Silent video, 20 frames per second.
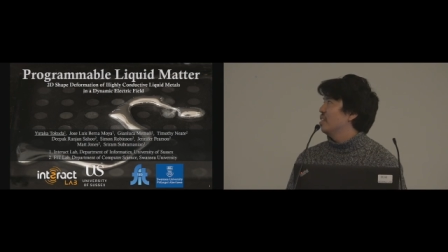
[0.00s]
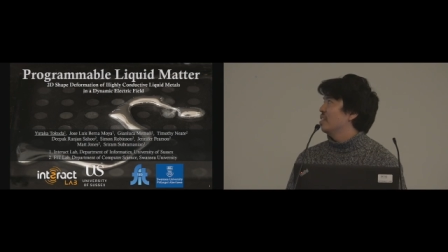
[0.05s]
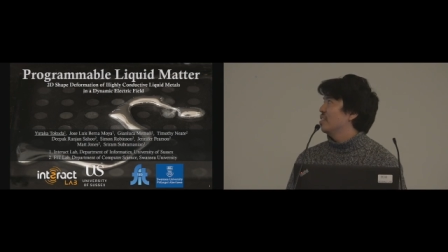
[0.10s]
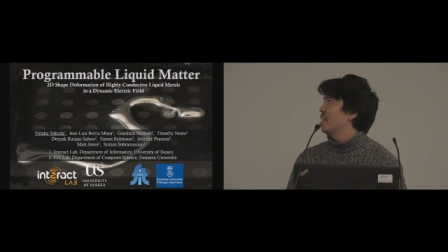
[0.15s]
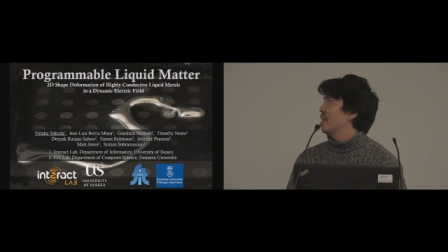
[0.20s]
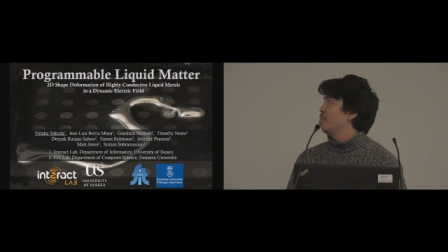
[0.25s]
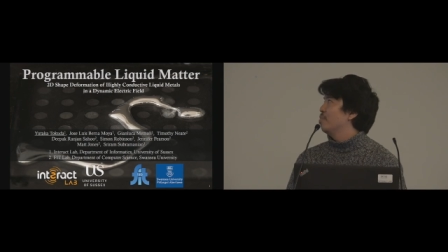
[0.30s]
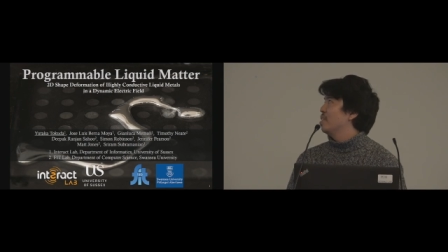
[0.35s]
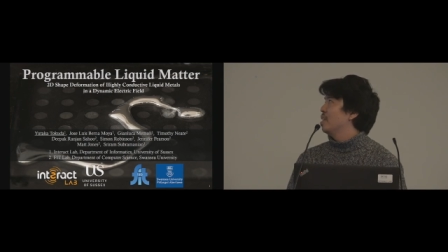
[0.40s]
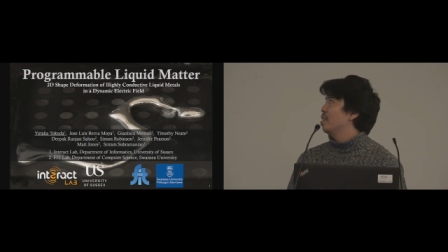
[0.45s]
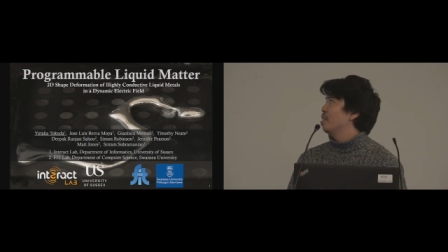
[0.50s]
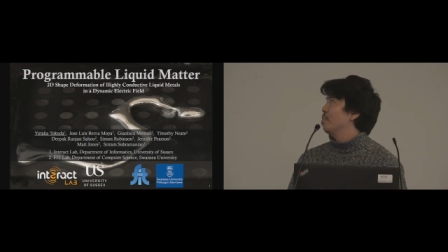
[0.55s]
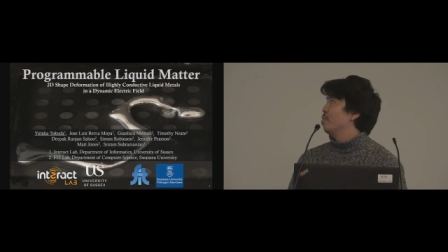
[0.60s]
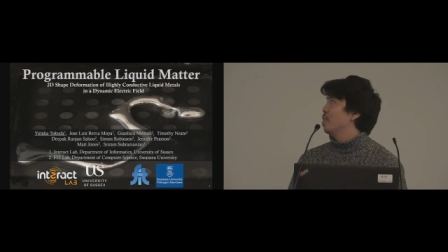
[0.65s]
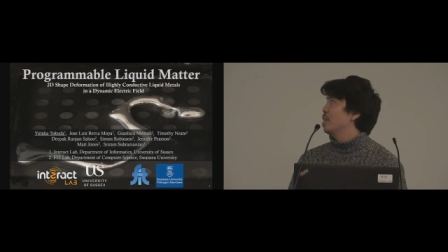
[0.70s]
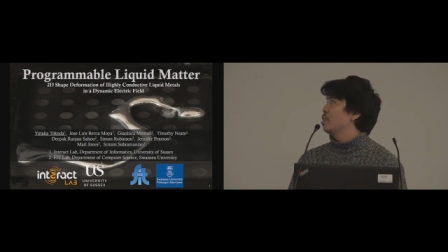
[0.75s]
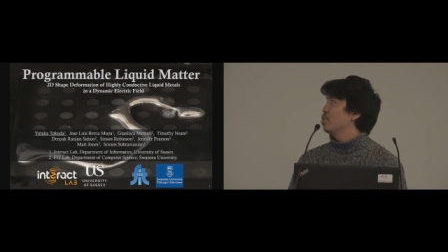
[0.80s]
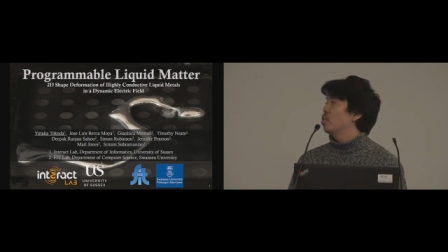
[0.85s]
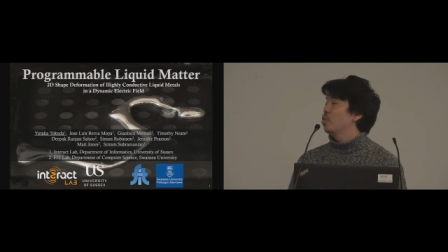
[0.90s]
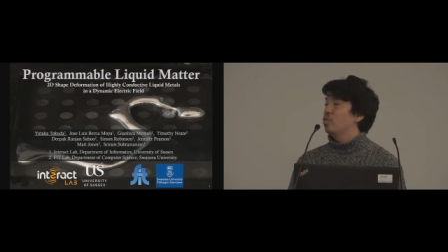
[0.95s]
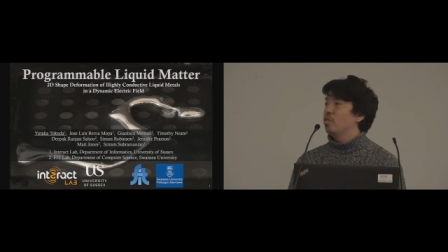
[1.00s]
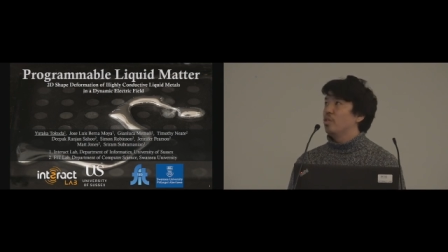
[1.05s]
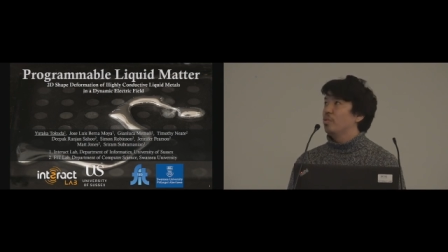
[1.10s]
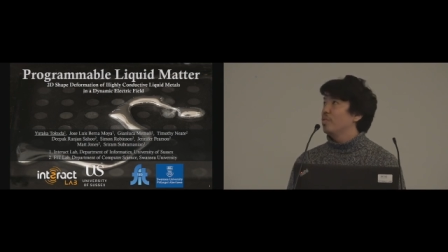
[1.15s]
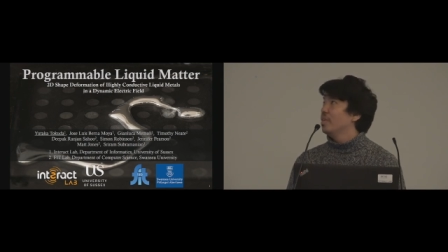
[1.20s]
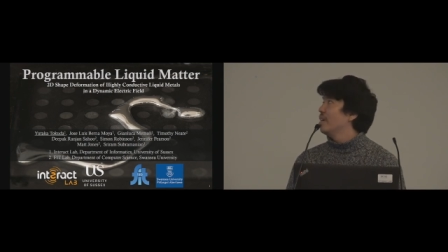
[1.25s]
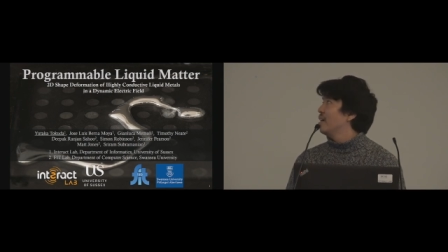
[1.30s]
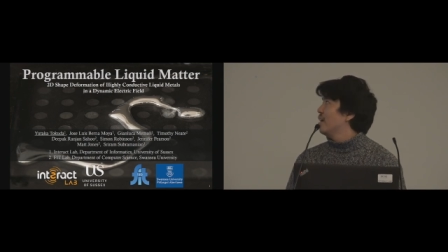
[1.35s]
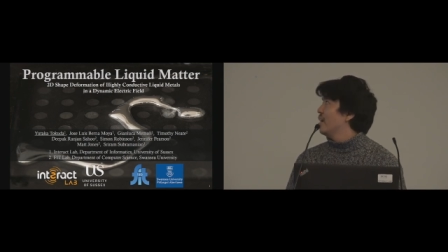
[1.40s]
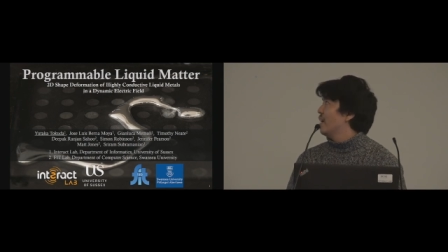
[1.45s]
to the safety formation
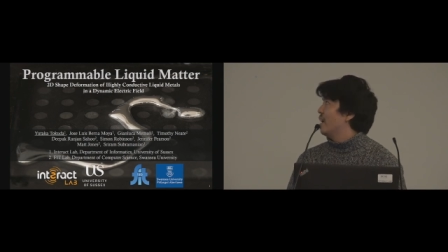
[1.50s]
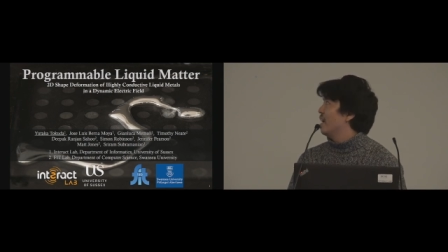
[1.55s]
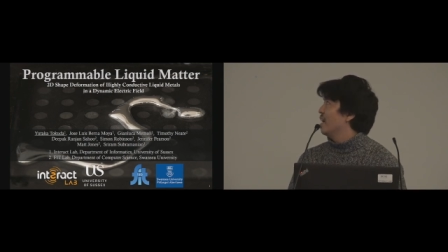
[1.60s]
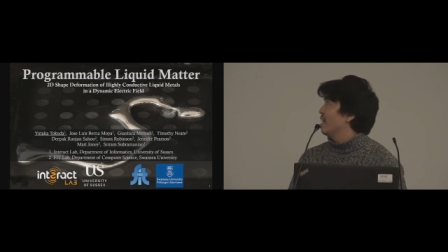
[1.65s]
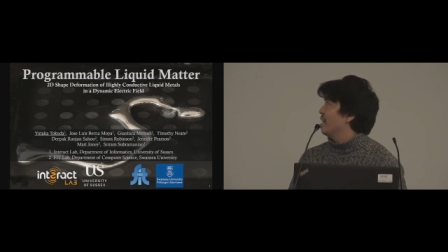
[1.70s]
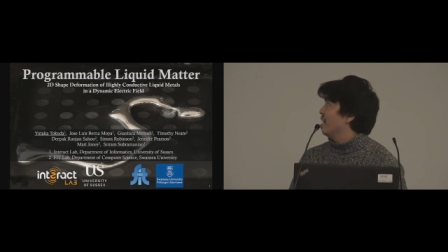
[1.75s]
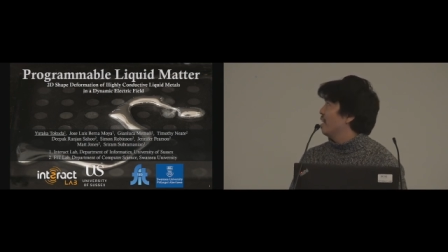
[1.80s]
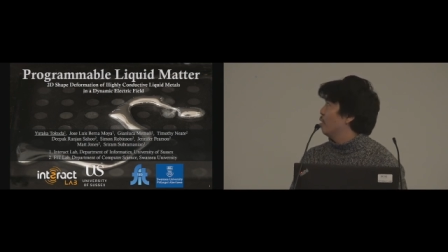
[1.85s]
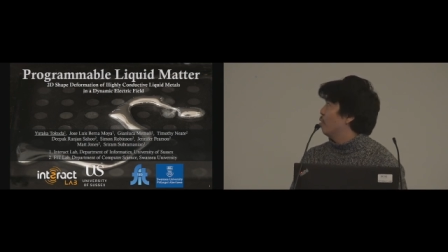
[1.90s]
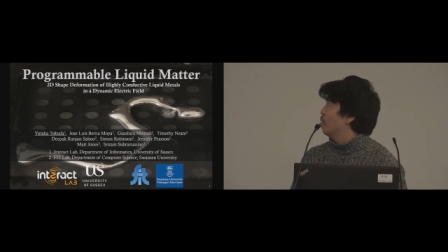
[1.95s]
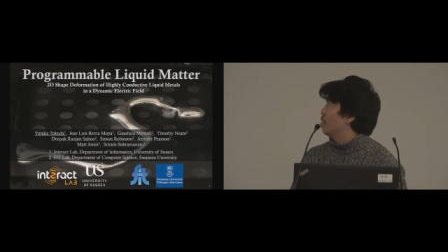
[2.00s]
of highly